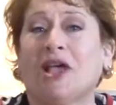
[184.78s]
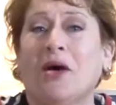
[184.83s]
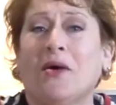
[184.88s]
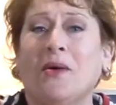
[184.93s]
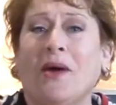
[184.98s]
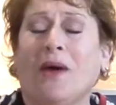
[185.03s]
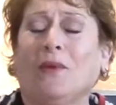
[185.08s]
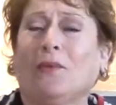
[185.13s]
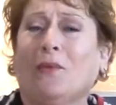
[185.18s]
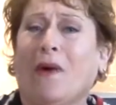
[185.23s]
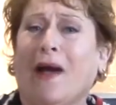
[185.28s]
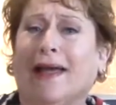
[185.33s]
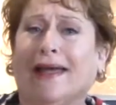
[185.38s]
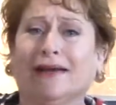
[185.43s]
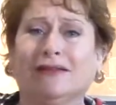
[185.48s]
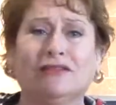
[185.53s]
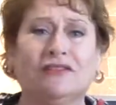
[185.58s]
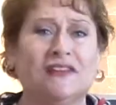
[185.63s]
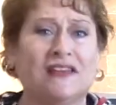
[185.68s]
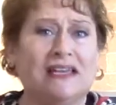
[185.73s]
So
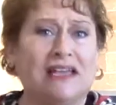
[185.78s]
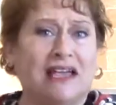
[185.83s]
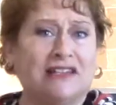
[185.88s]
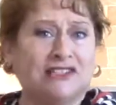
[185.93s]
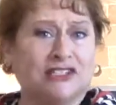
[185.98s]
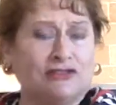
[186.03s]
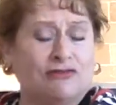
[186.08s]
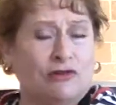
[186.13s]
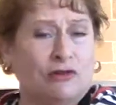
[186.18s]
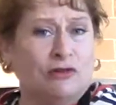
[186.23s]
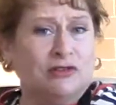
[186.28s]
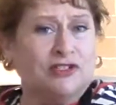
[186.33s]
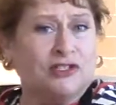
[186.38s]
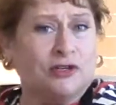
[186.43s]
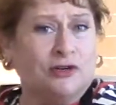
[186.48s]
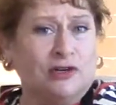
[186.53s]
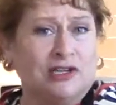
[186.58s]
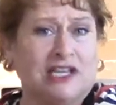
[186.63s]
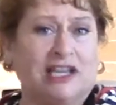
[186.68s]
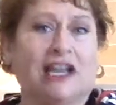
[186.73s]
while the escarole is
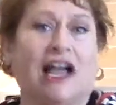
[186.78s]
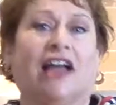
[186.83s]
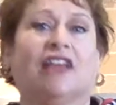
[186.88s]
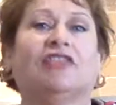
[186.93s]
cooking,